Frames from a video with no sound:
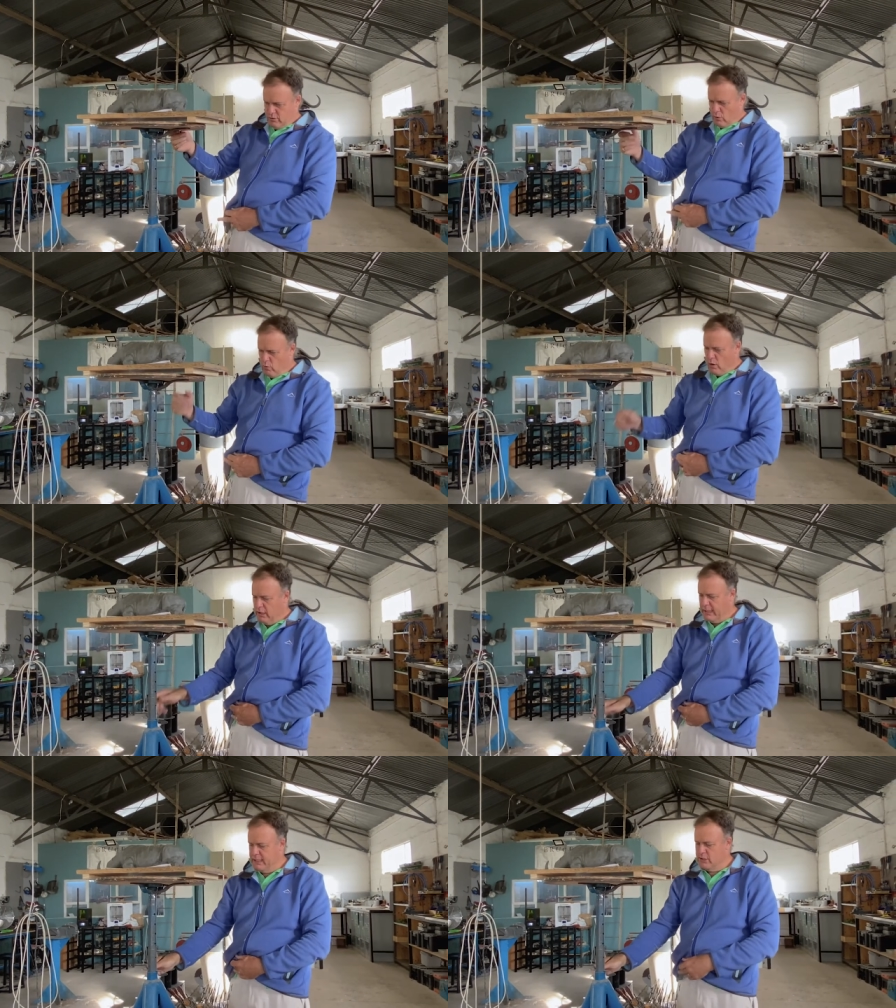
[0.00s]
a
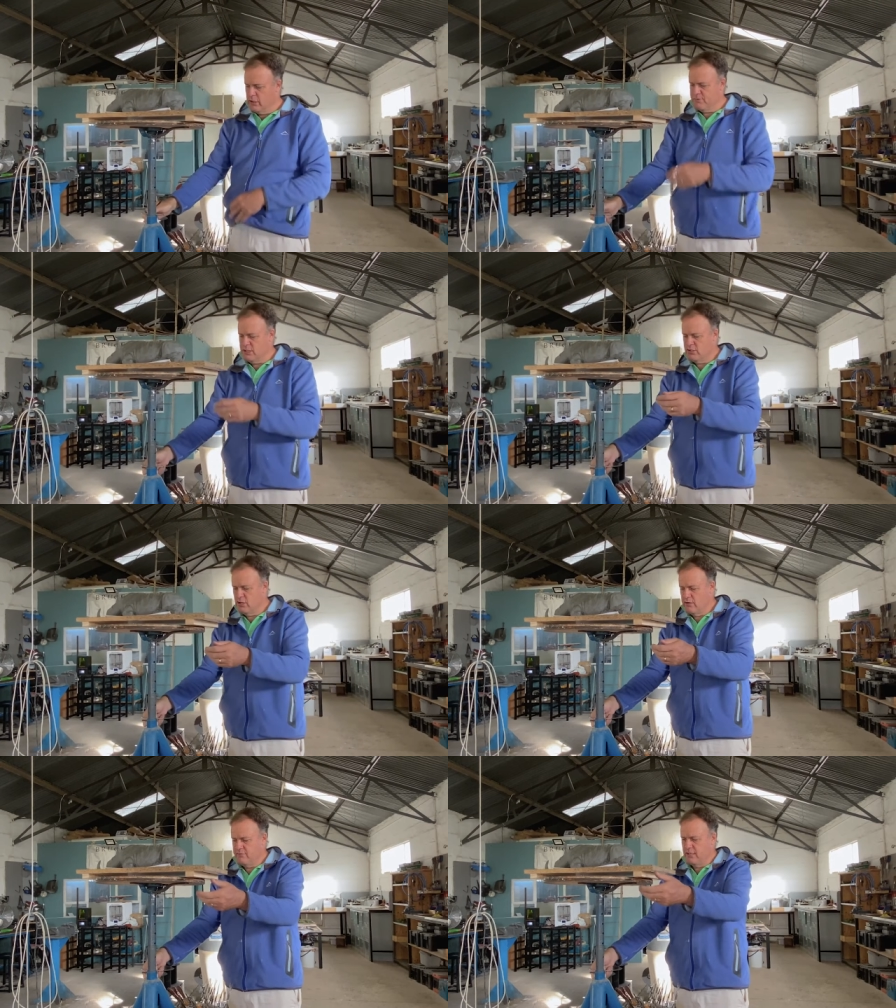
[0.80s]
wonky,
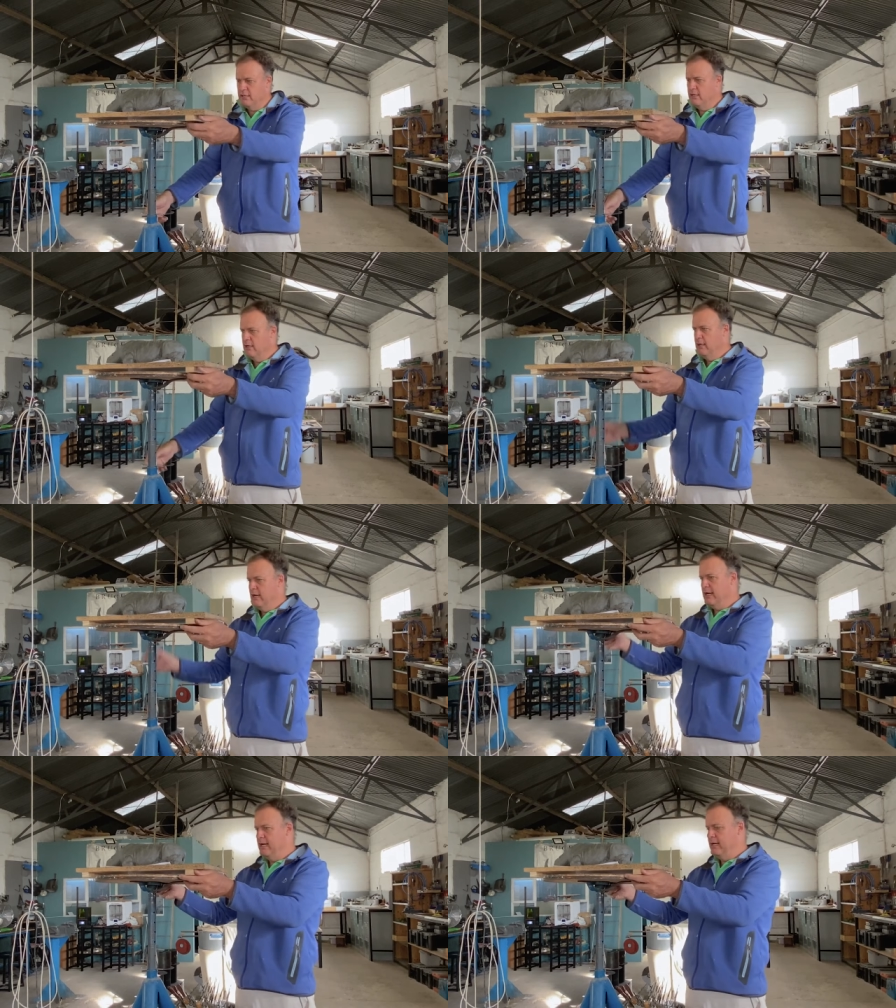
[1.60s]
topsy-turvy
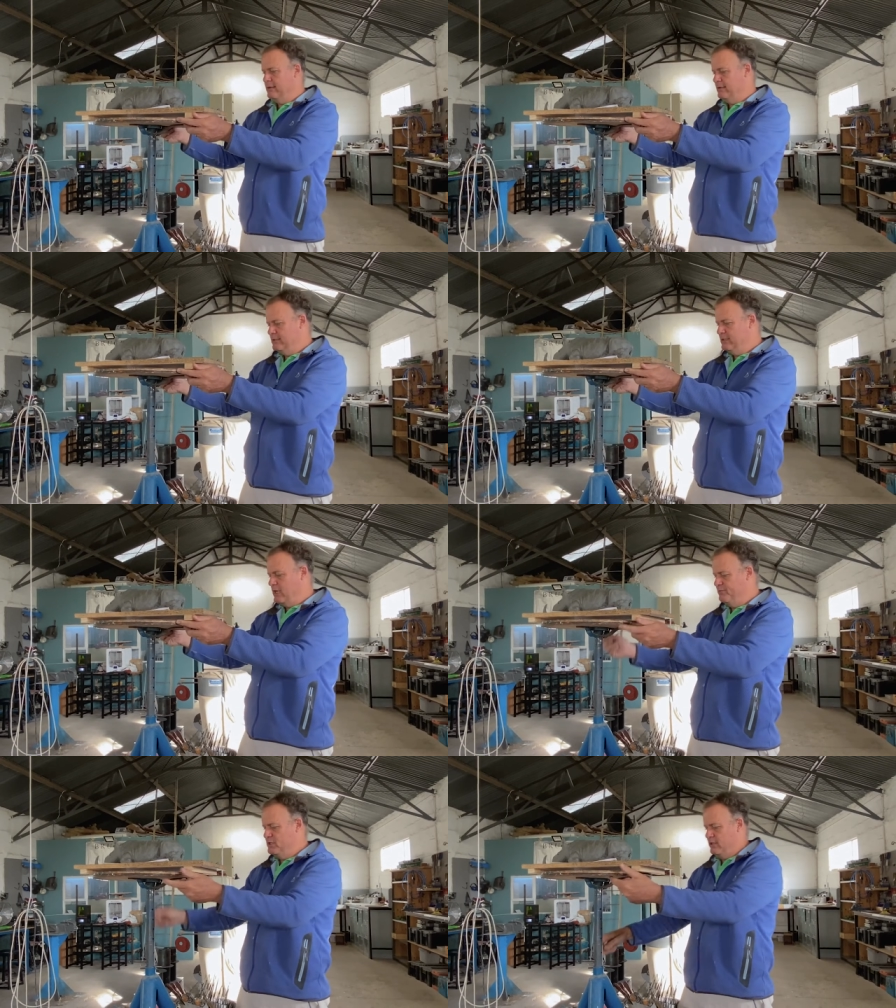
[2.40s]
uh,
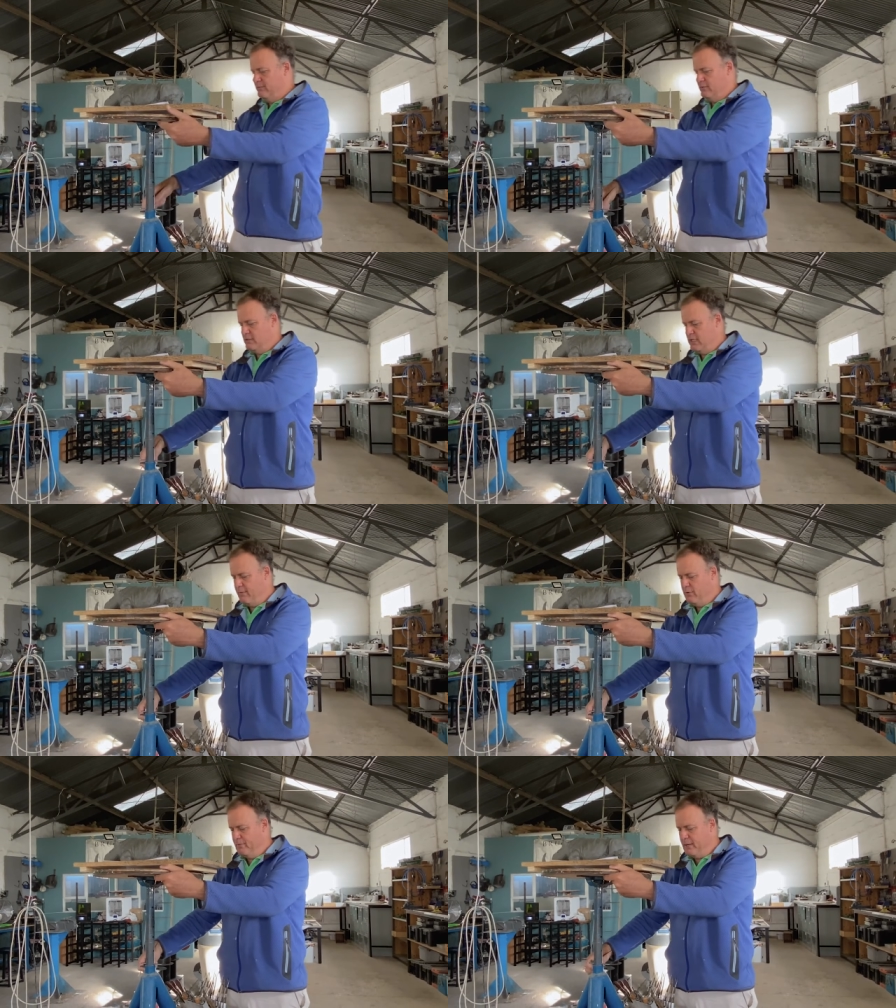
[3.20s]
sculpture
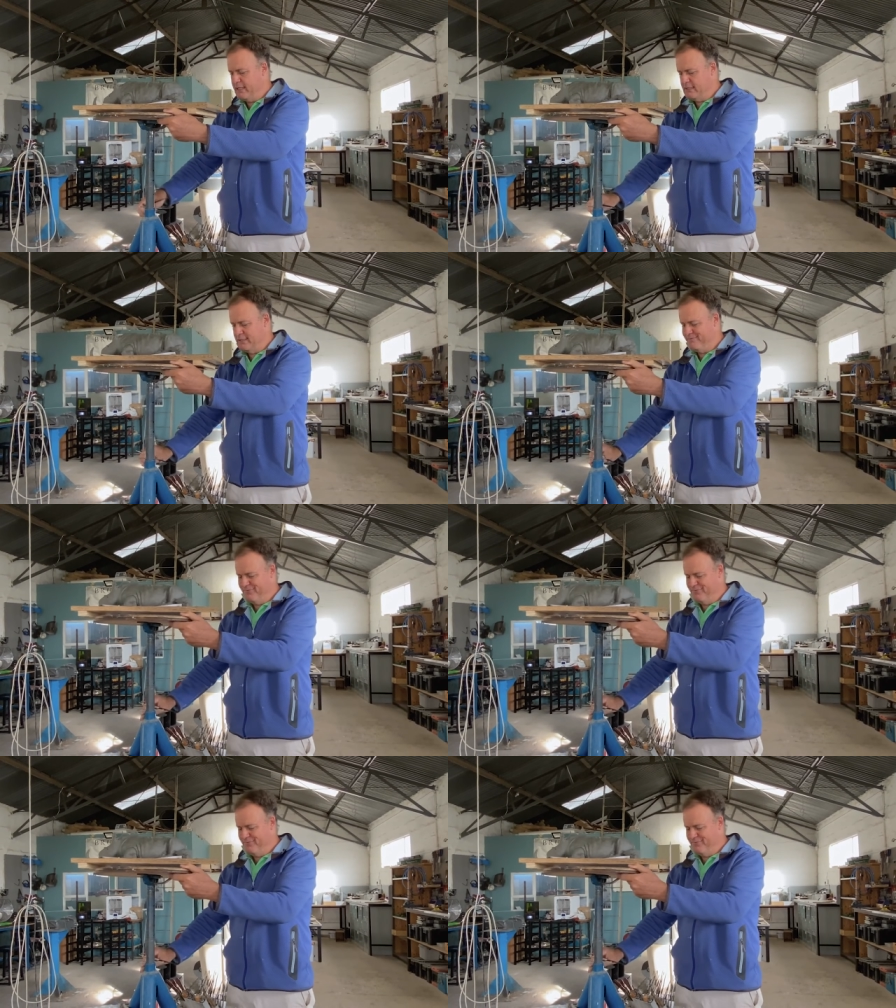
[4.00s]
table, but